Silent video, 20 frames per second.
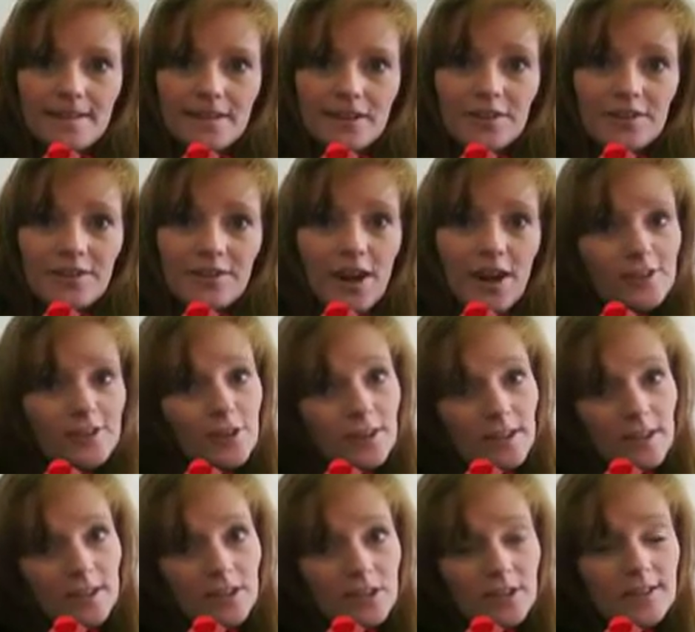
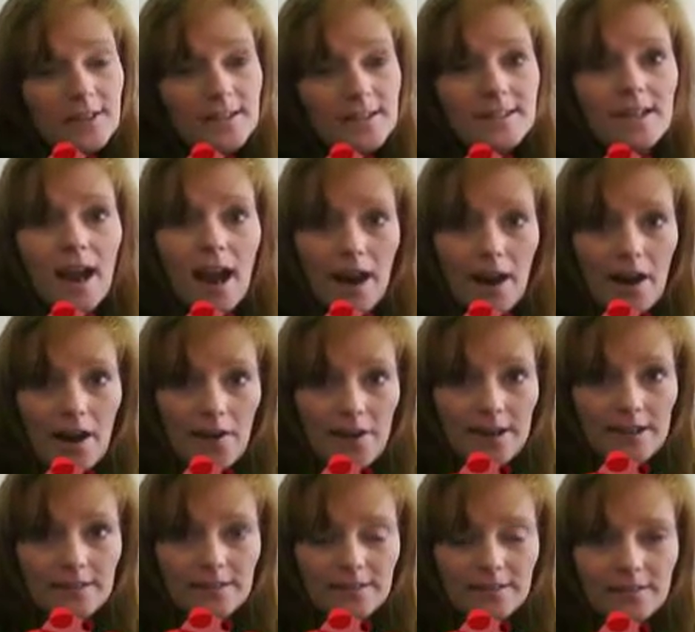congratulations to
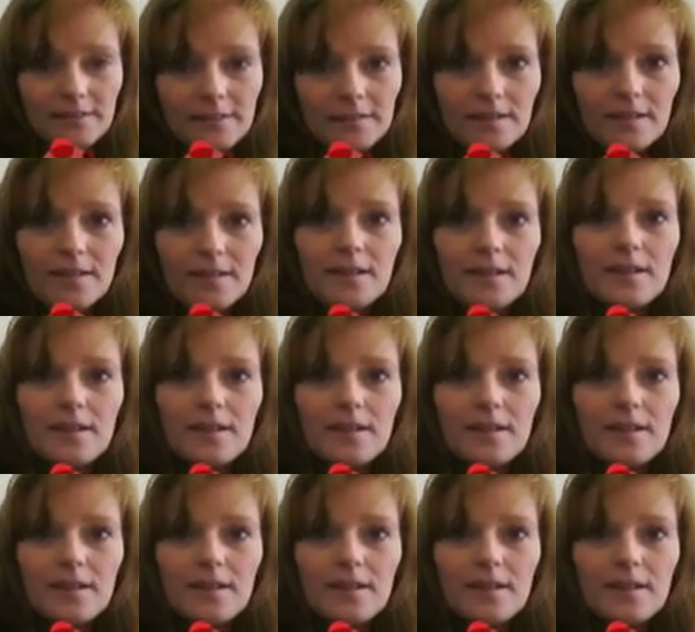Aaron